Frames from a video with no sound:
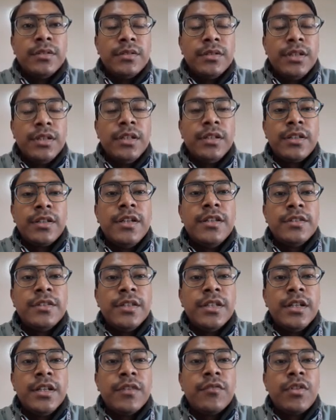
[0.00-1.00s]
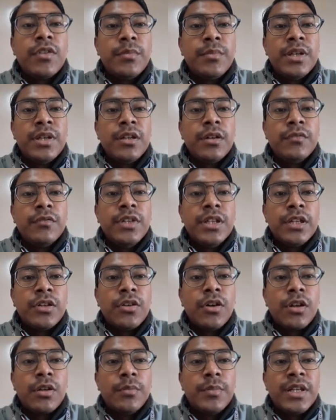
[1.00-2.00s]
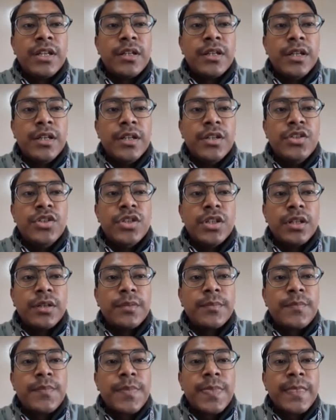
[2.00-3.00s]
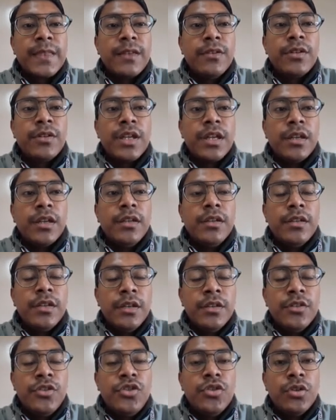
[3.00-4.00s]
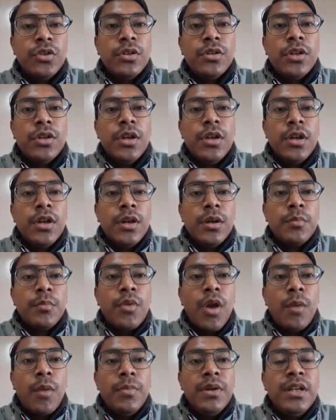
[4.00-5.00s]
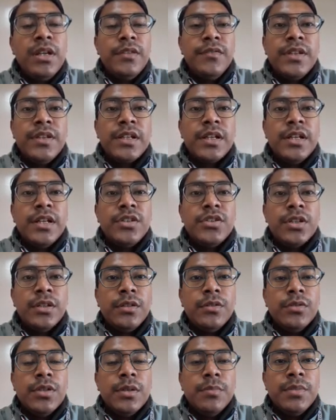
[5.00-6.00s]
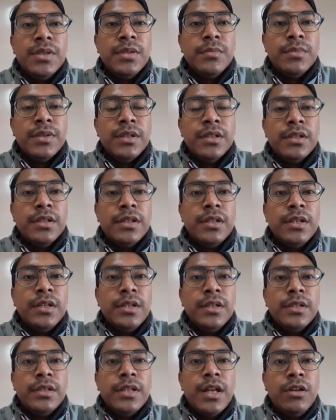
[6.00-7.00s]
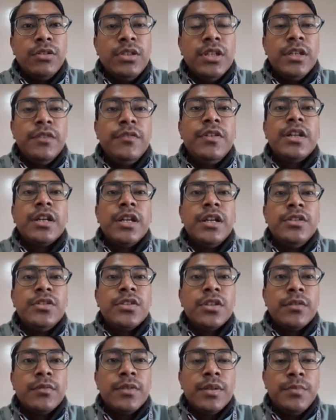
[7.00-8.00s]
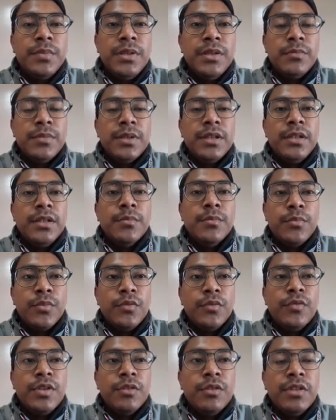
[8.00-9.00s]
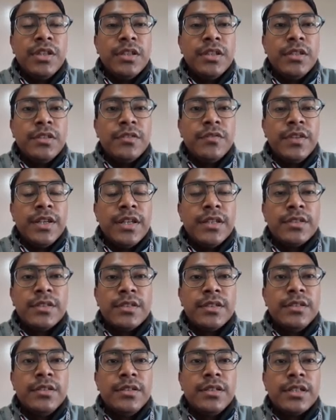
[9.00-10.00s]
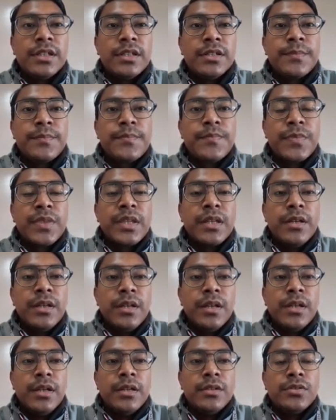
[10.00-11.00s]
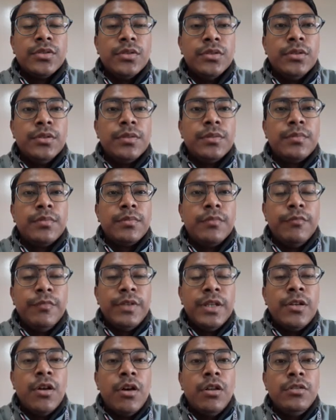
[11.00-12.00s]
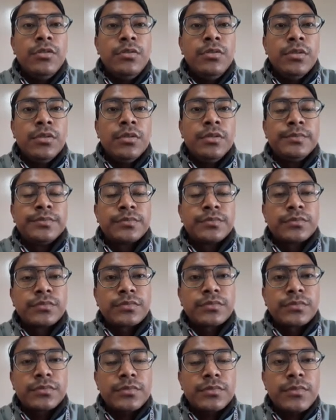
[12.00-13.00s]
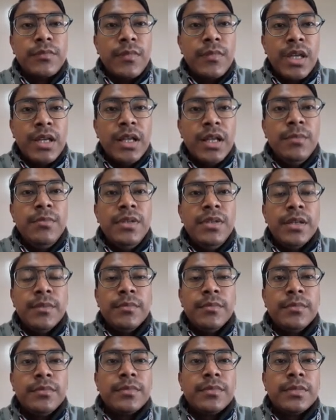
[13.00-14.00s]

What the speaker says: increase in the development of the economic condition, okay, it ensured proper living condition to the people. Now the living condition of the people improved during this phase. Okay, so it also helped them